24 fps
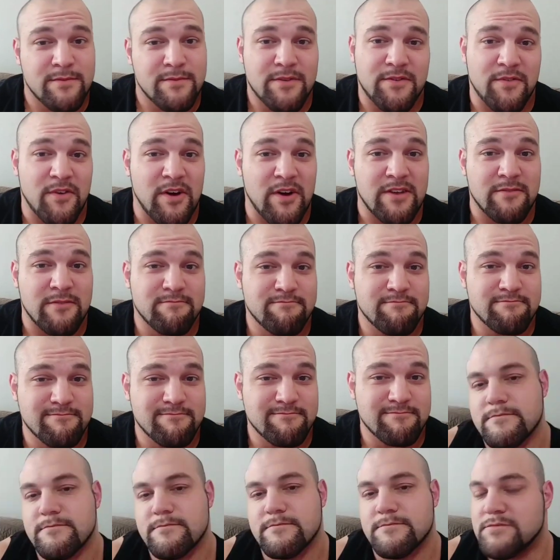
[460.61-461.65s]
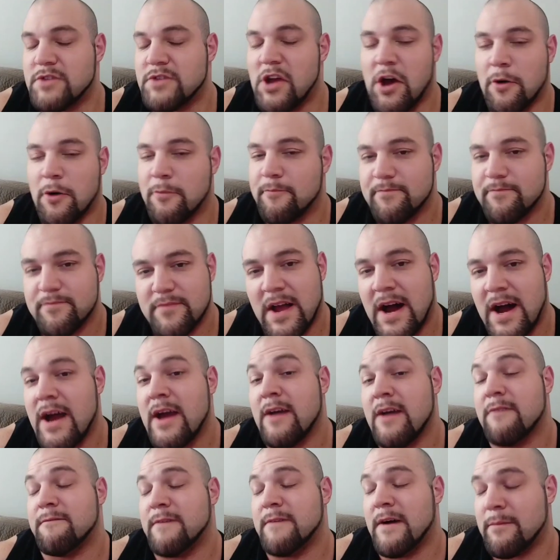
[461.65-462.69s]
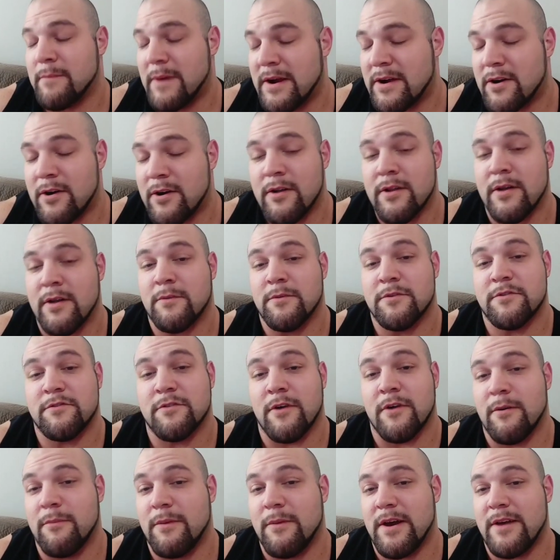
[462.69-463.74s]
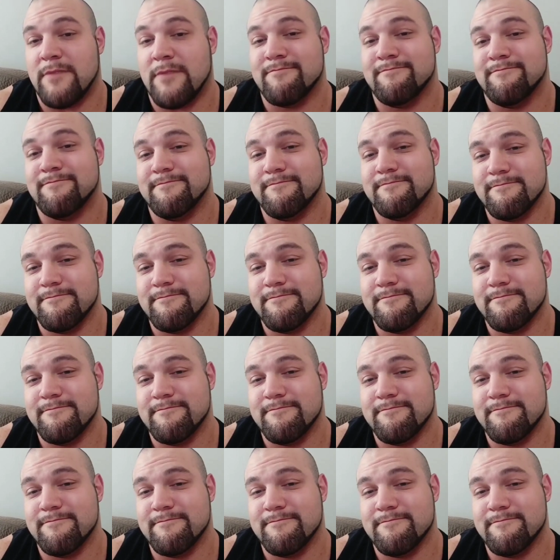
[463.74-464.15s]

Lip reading: It's fun. No, I have found my calling with strongman.